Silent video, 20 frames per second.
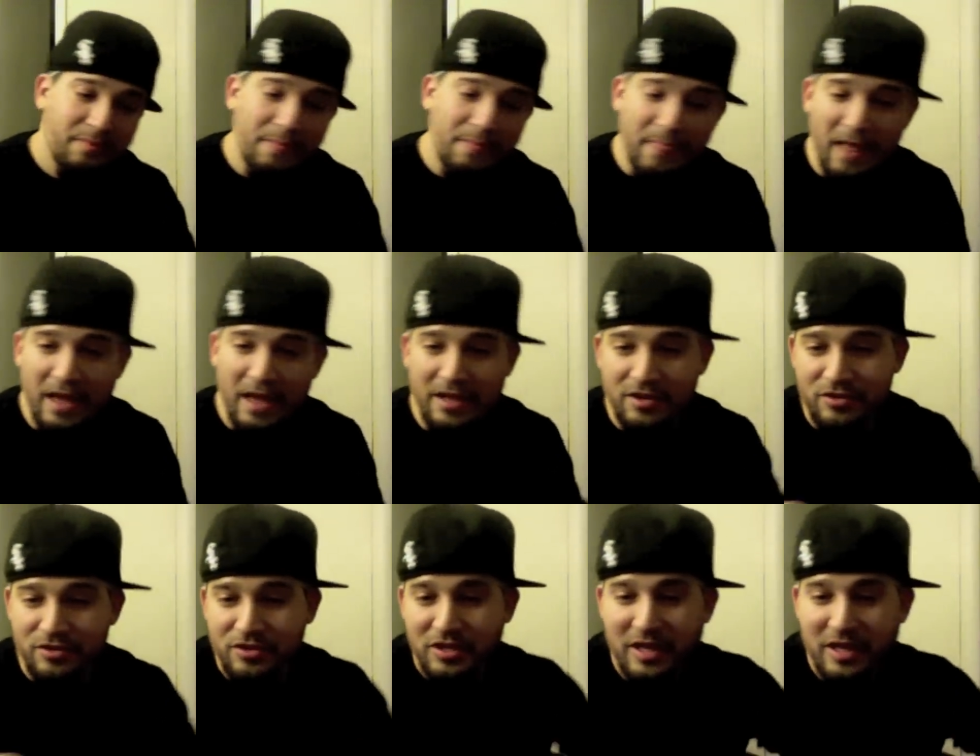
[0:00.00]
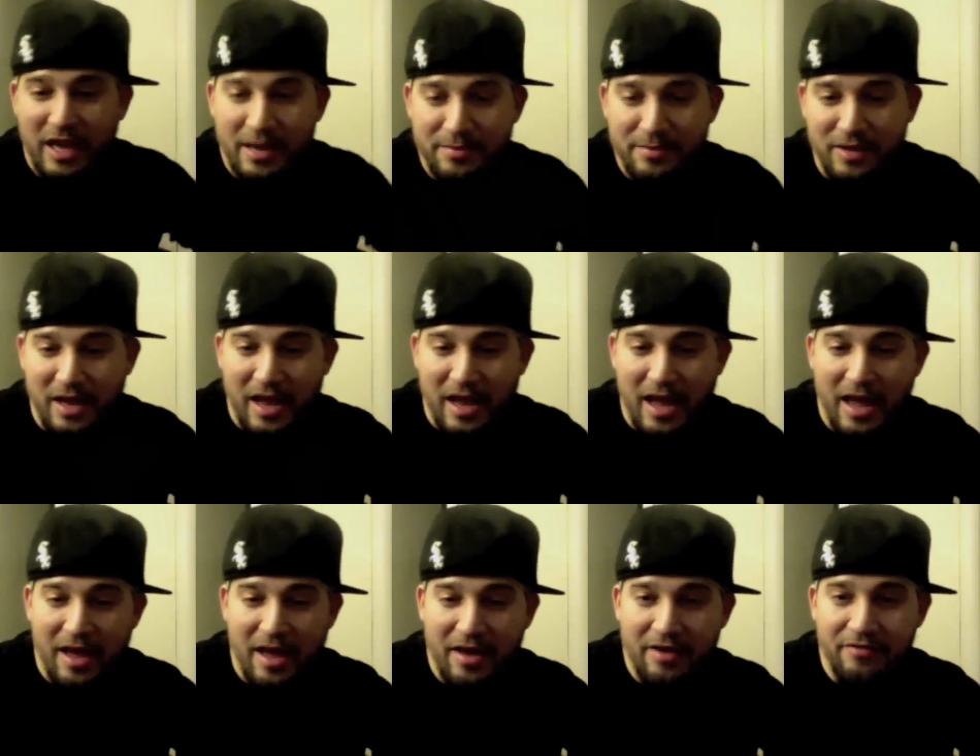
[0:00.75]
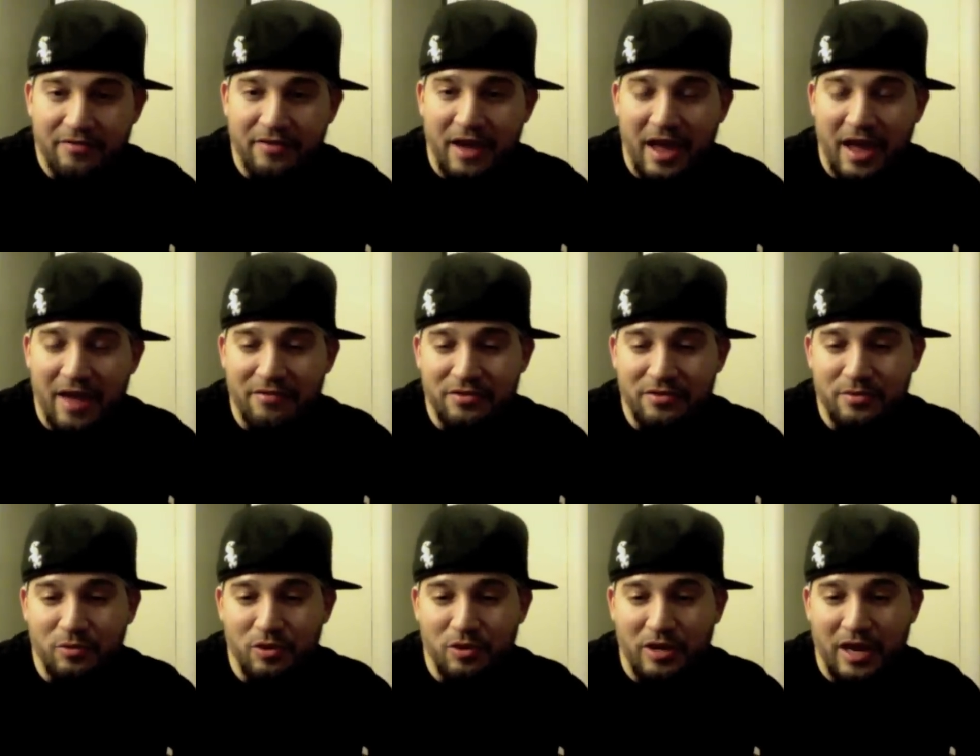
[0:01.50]
And those are the games I have. I have
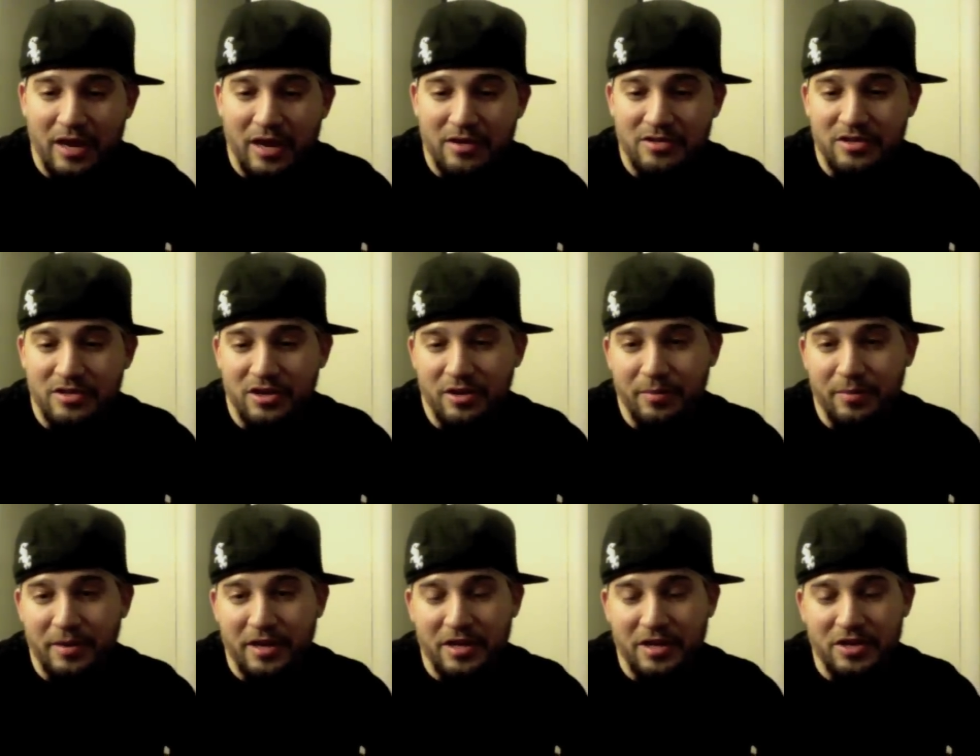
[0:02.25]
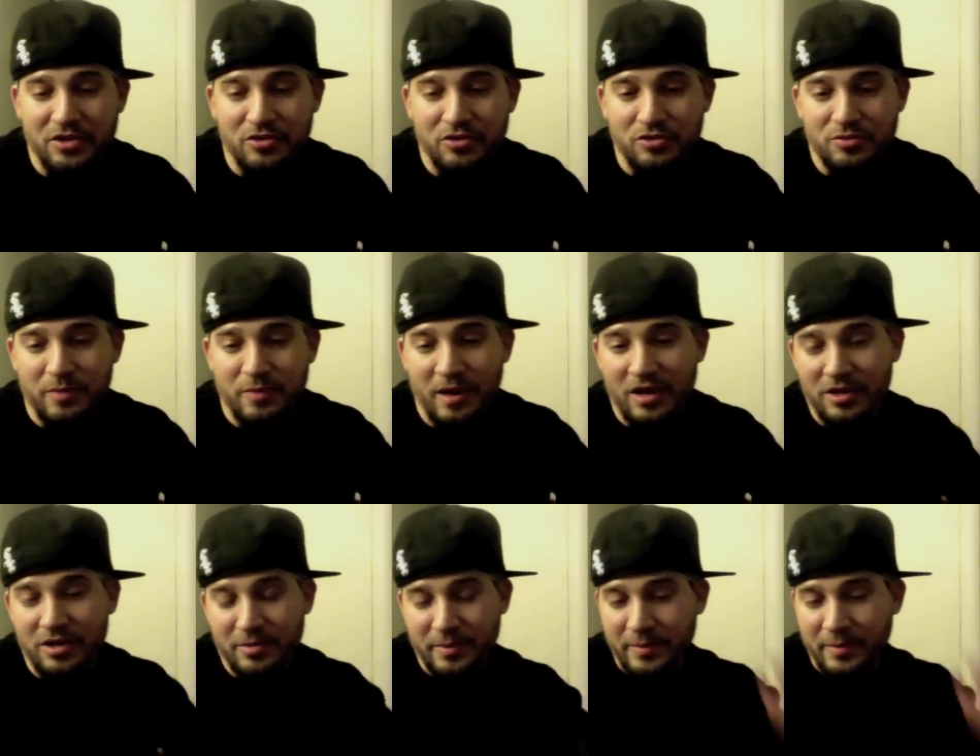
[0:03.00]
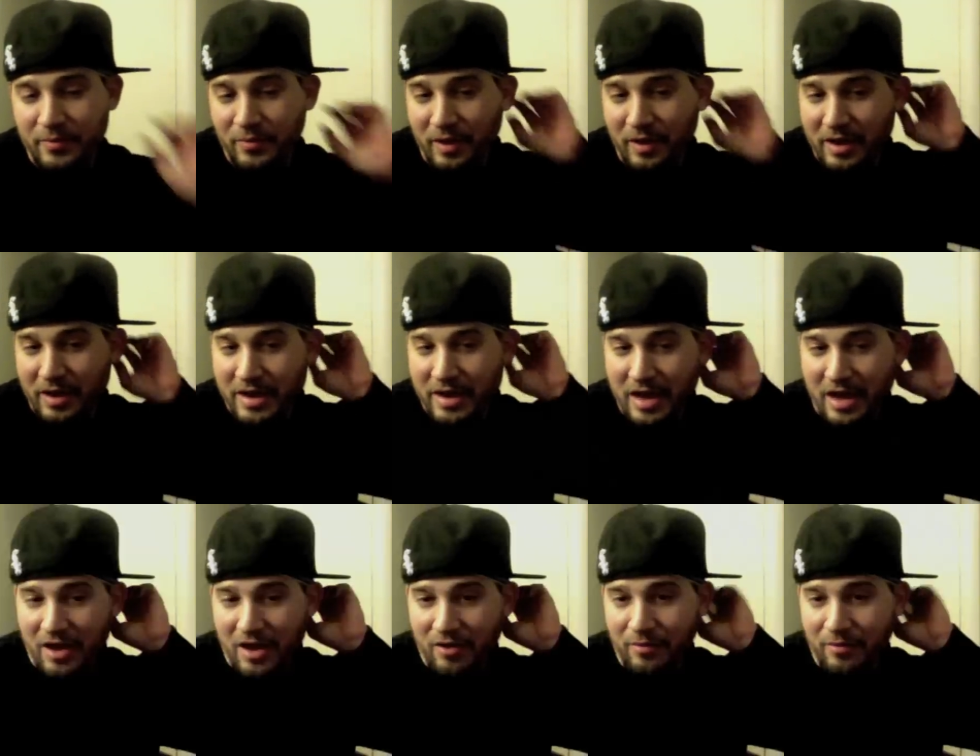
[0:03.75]
some more games that are being used by other people right now.